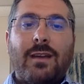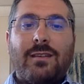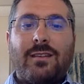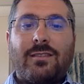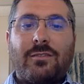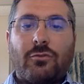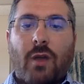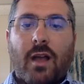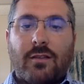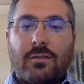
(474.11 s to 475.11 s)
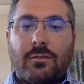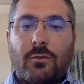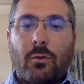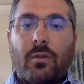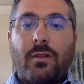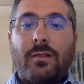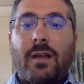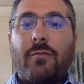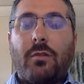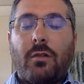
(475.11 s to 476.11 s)
distress or the
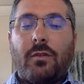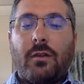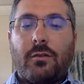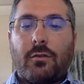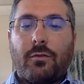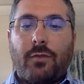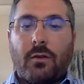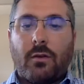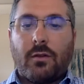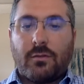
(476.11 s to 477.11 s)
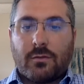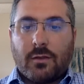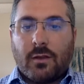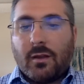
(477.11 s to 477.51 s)
level of interference,